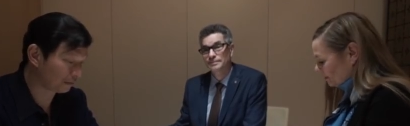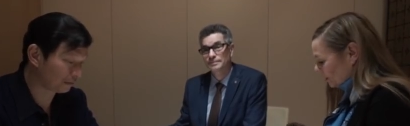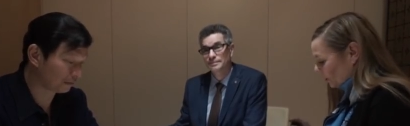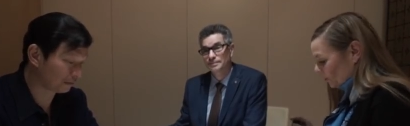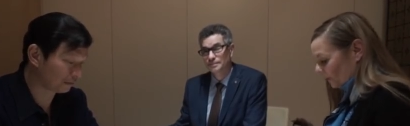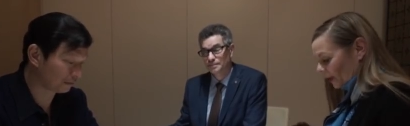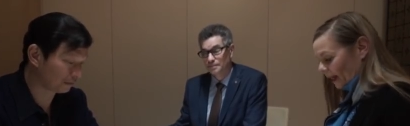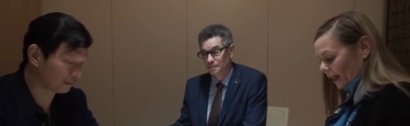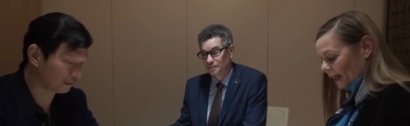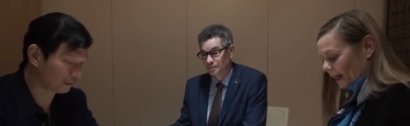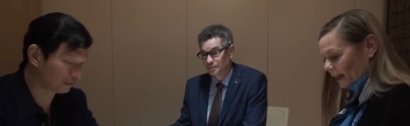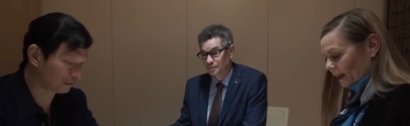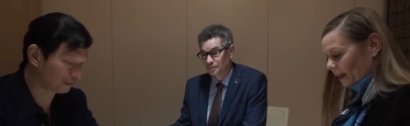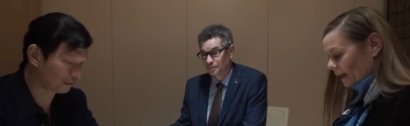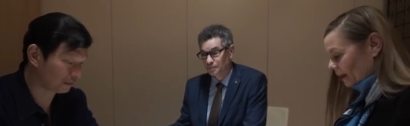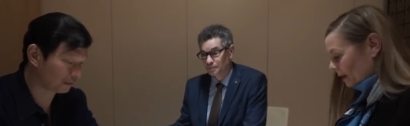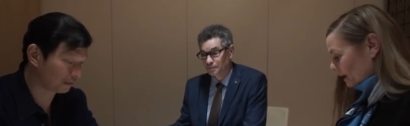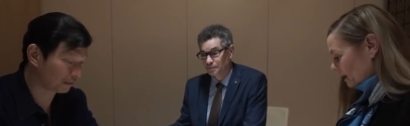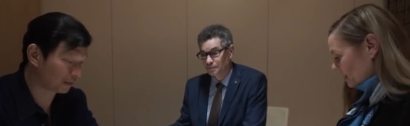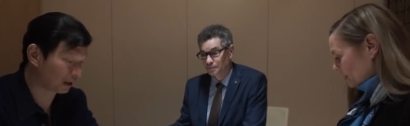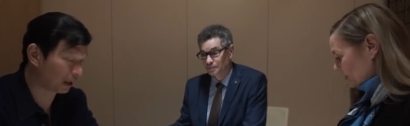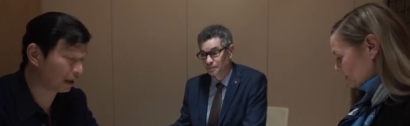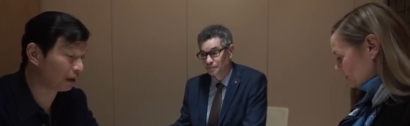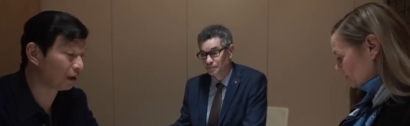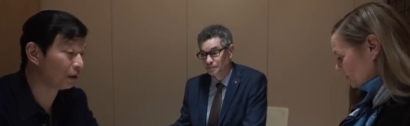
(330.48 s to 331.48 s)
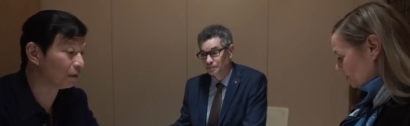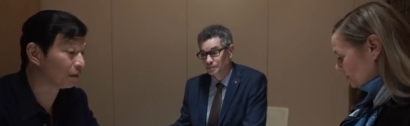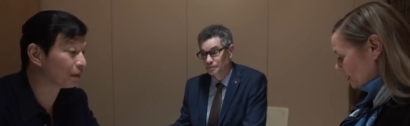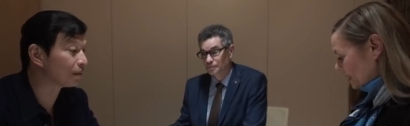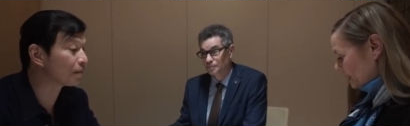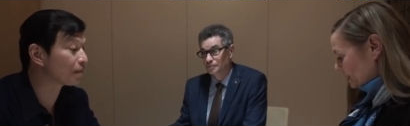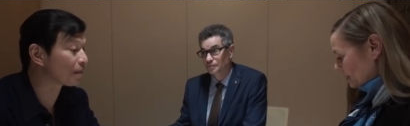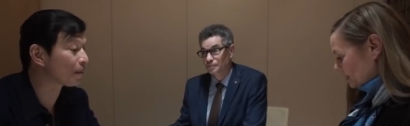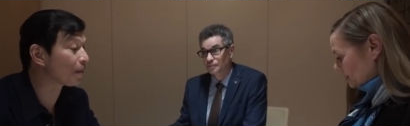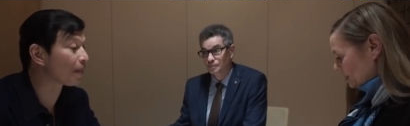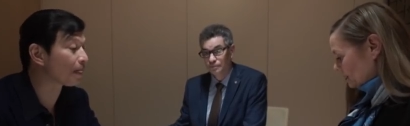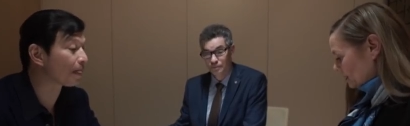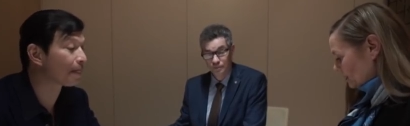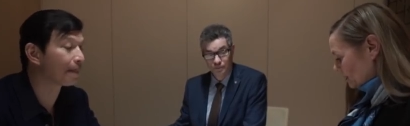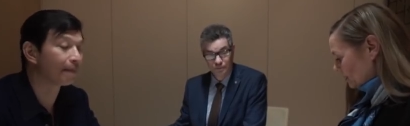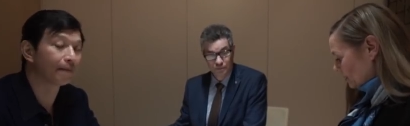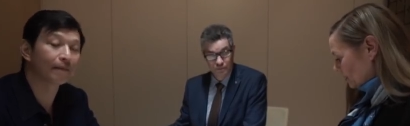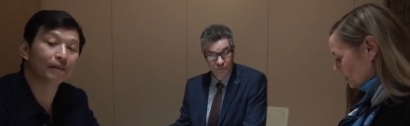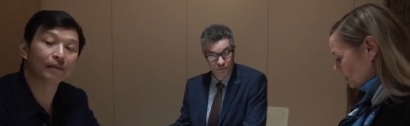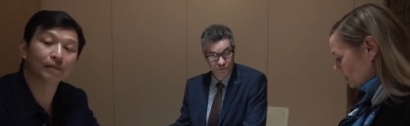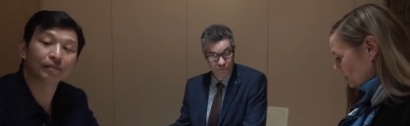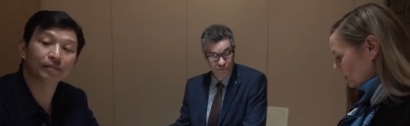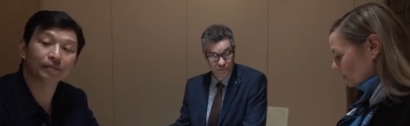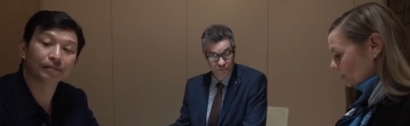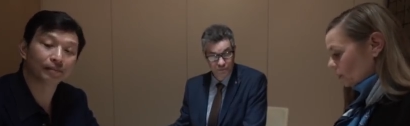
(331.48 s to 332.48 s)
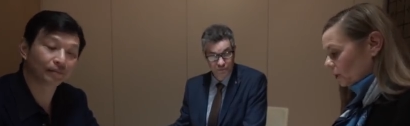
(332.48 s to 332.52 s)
Speaker 1: Okay. Thank you. So that's uh,